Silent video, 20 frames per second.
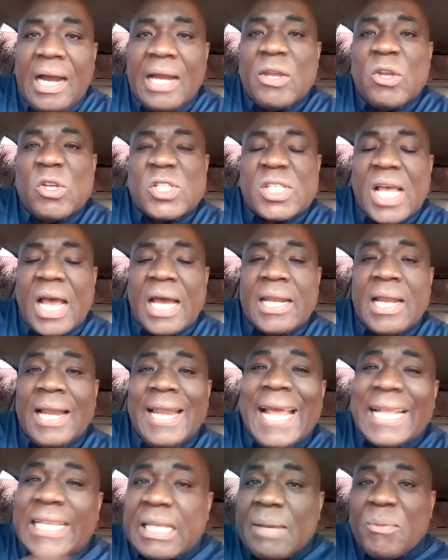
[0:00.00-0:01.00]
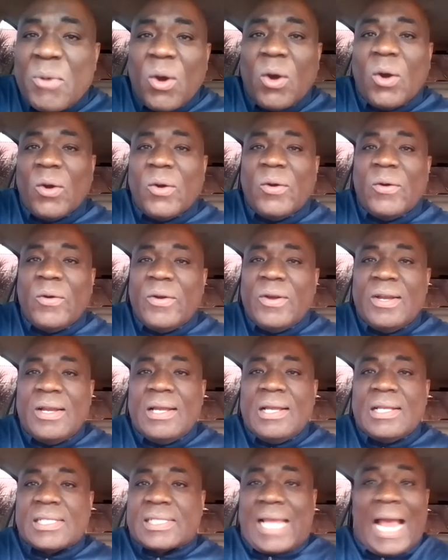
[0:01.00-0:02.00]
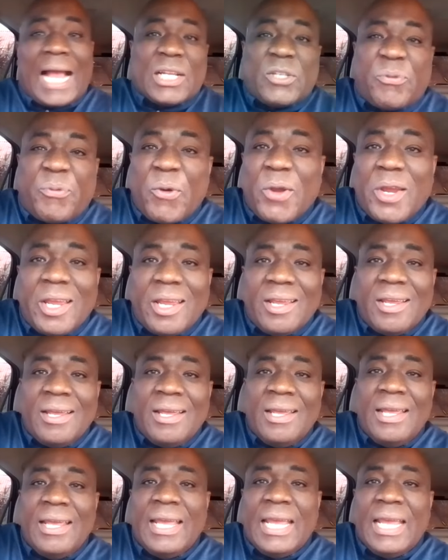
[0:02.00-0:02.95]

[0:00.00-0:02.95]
And USADA let him go. Scotch free.